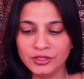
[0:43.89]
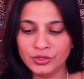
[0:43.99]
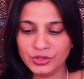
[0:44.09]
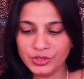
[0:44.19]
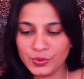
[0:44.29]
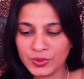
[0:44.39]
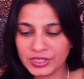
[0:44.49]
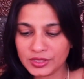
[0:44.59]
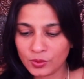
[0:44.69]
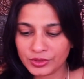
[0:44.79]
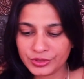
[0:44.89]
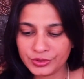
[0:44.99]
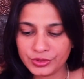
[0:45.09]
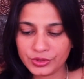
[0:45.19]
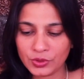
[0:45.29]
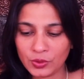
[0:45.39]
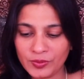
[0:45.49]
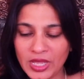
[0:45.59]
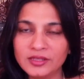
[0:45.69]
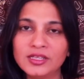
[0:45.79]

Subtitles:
The universe wants you to know